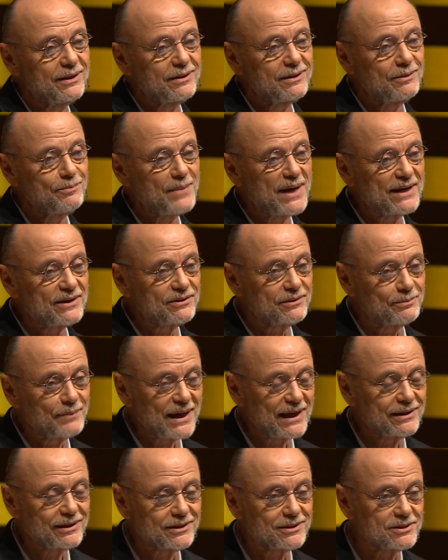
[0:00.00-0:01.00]
the
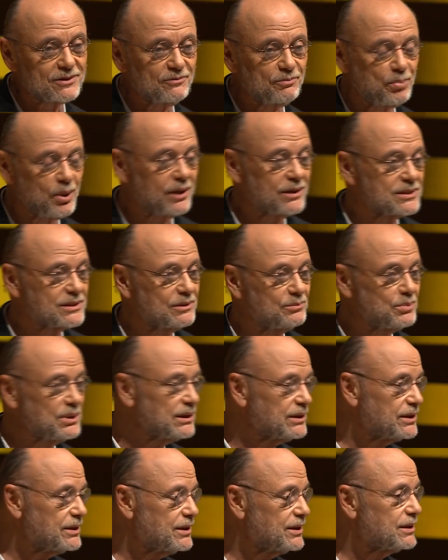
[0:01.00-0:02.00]
mathematics of
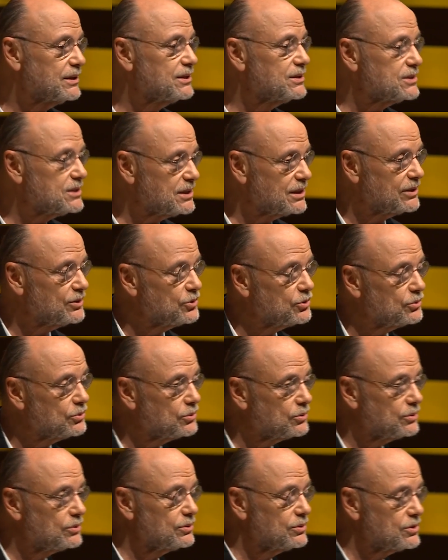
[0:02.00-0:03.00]
possibility continue
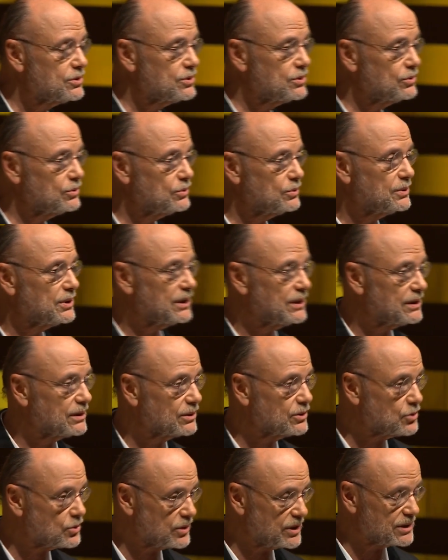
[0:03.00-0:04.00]
to
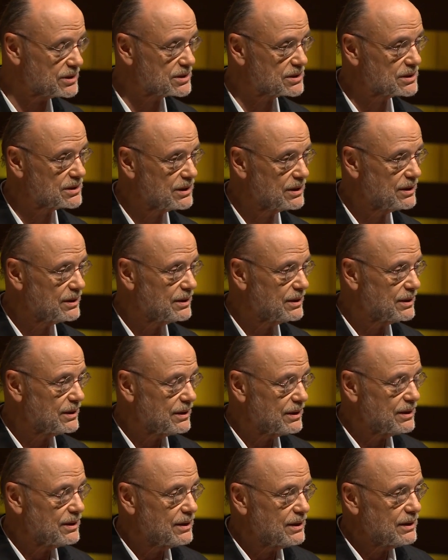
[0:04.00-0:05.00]
increase.
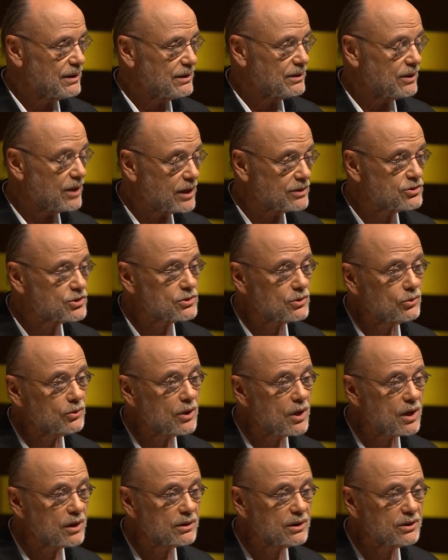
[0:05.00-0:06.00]
Not so
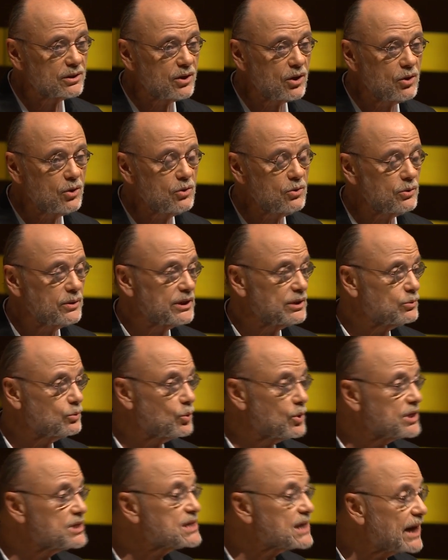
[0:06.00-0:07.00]
long ago, it
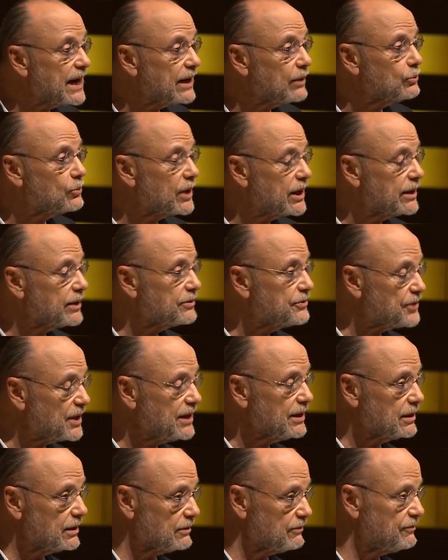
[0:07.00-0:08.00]
was a rare
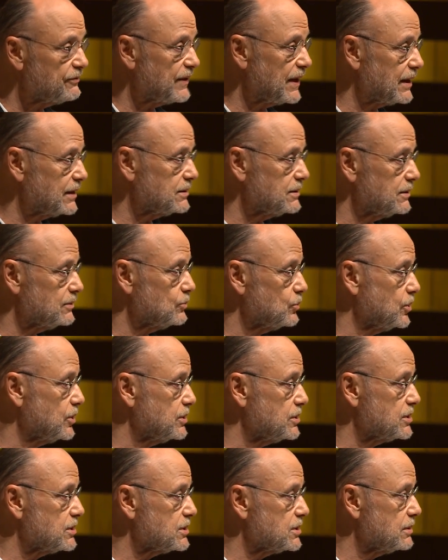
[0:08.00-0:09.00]
thing. In fact, it
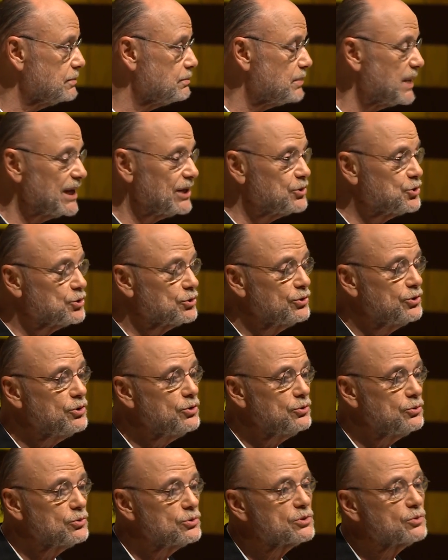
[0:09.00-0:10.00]
was major
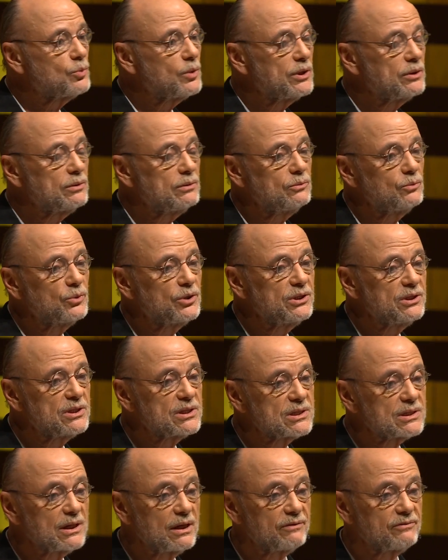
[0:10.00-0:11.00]
news when we
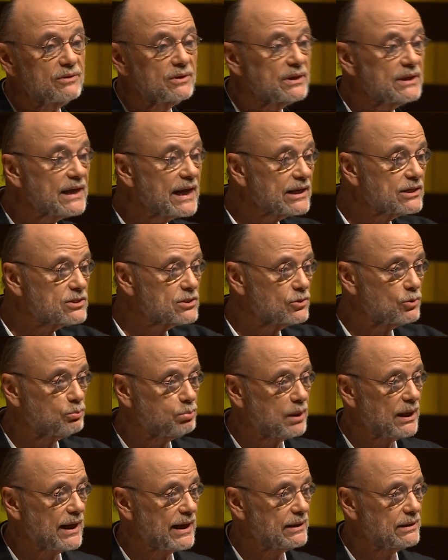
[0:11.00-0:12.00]
discovered an
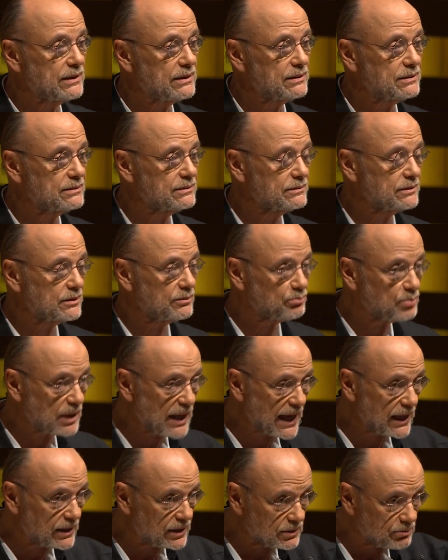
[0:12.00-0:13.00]
exoplanet, a
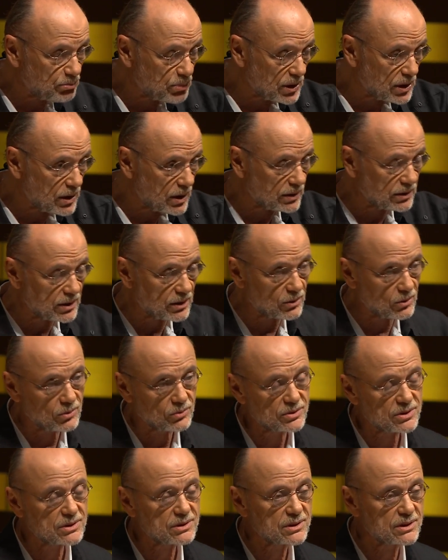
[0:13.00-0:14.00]
planet beyond our
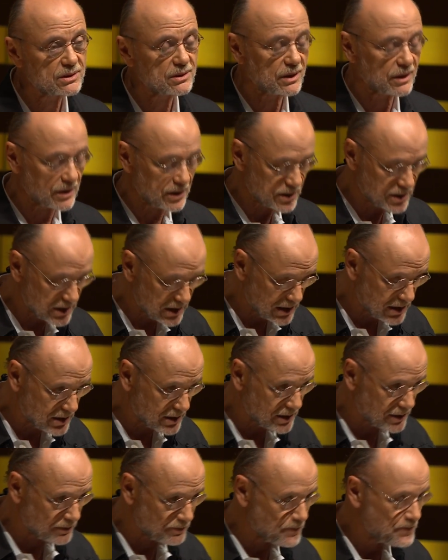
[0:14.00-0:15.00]
own star
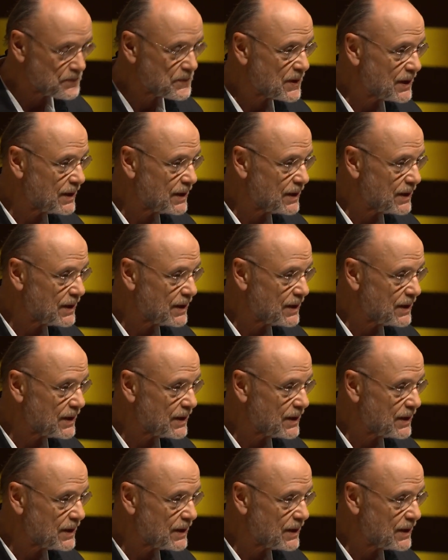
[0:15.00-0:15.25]
system,